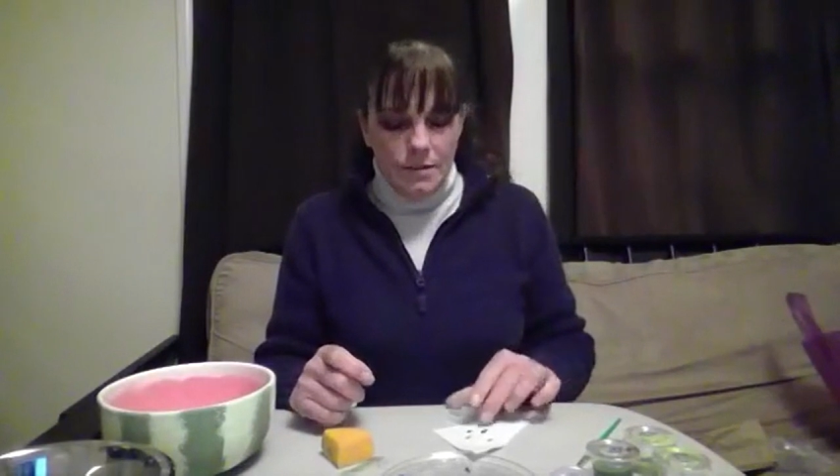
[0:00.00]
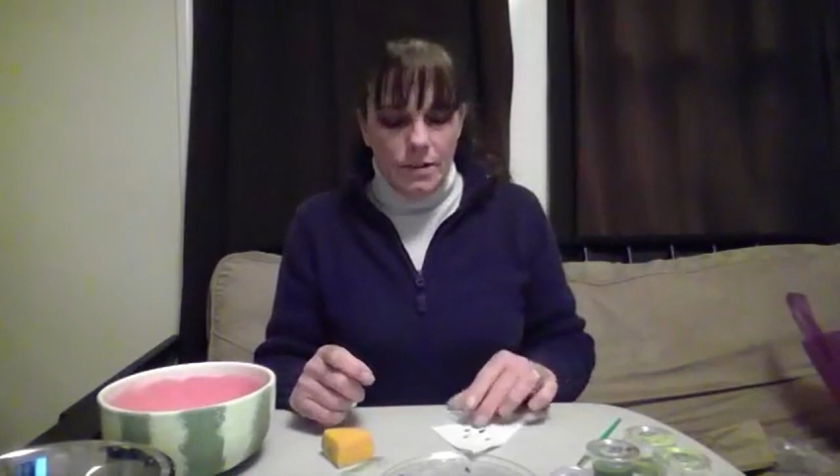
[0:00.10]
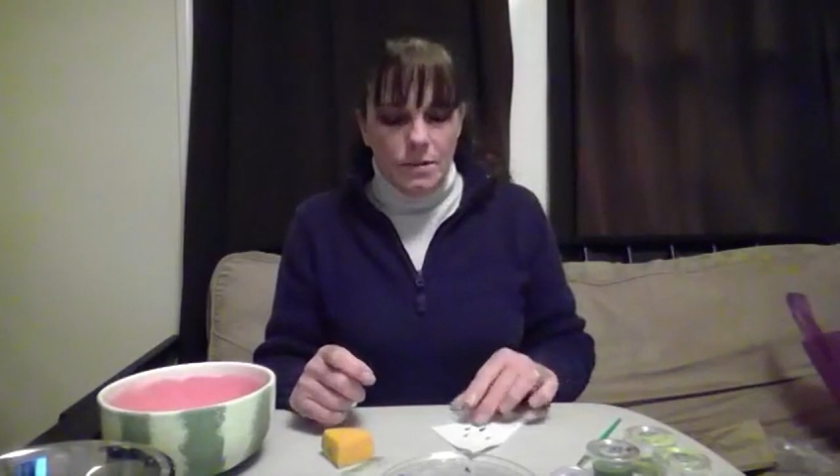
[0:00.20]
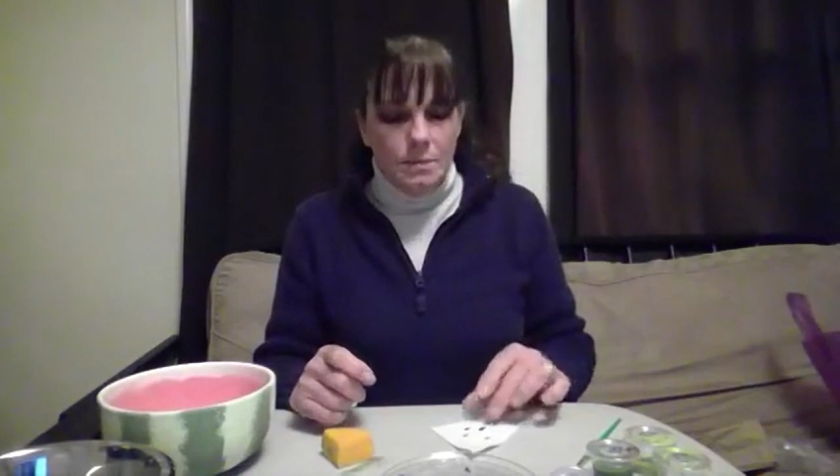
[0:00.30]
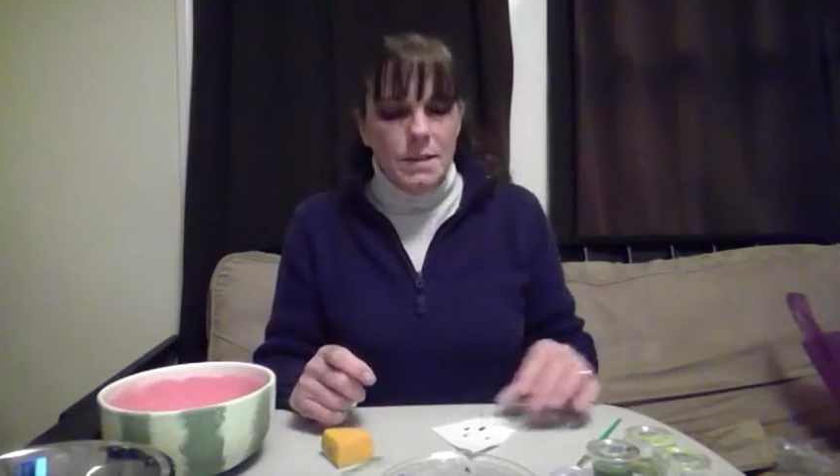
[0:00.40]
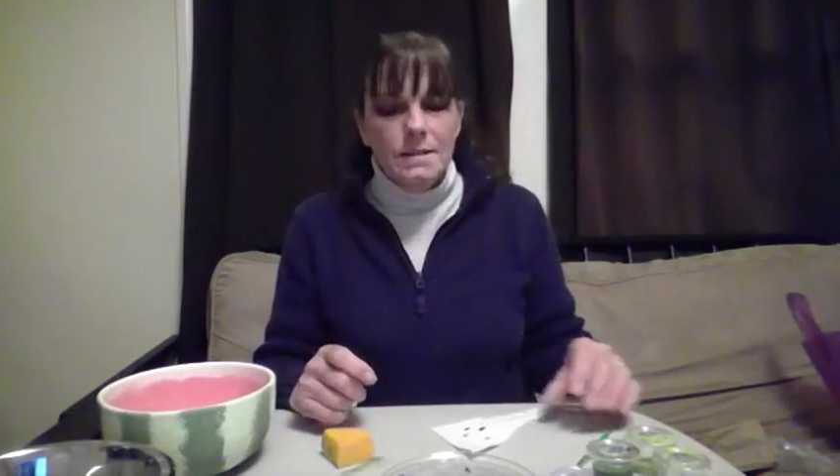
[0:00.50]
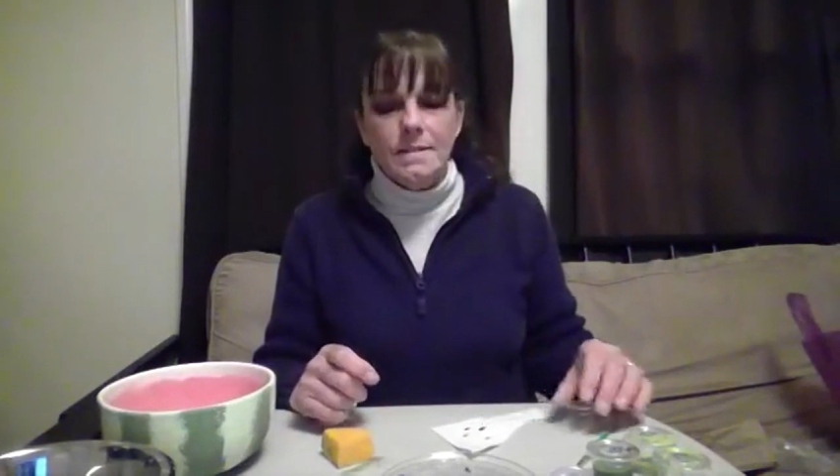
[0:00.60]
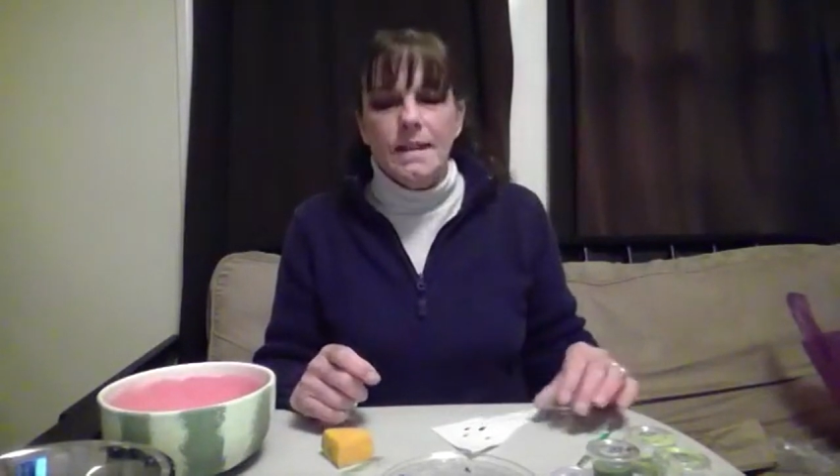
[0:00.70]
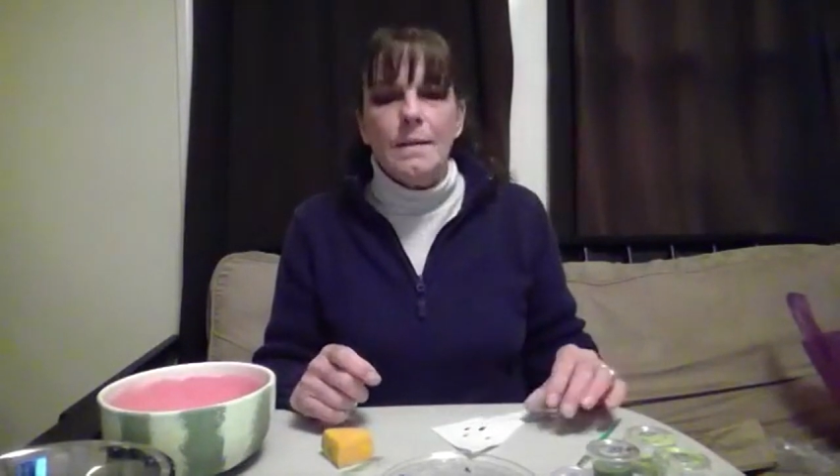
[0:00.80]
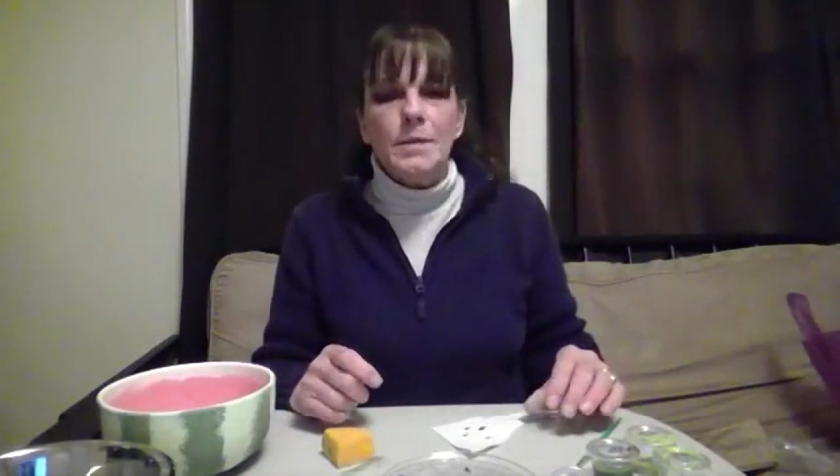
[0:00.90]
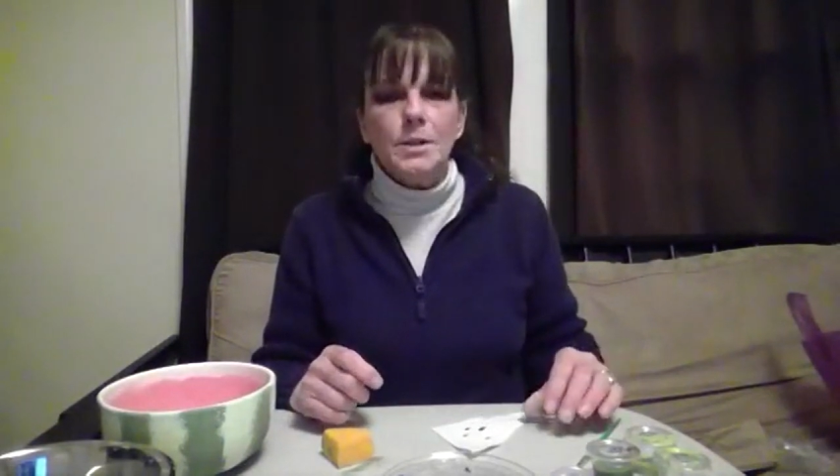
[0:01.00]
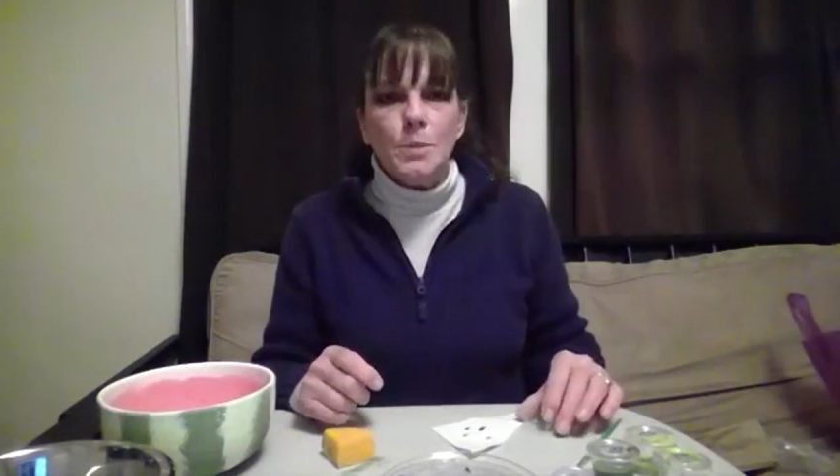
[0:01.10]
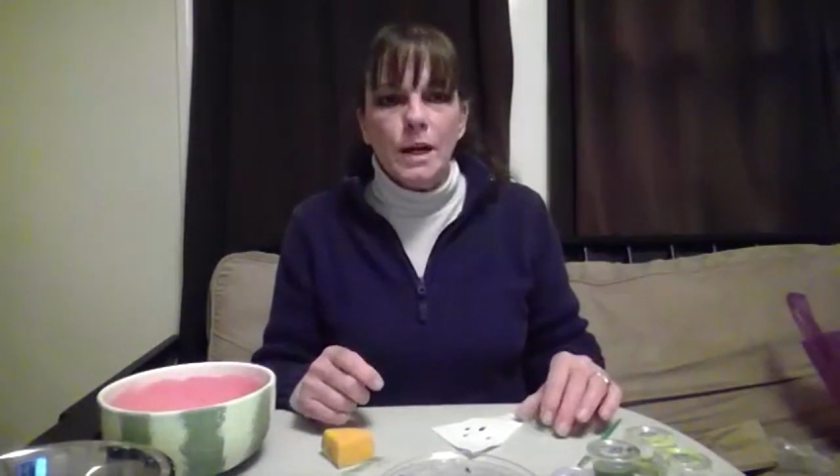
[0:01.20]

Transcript: your piece that much more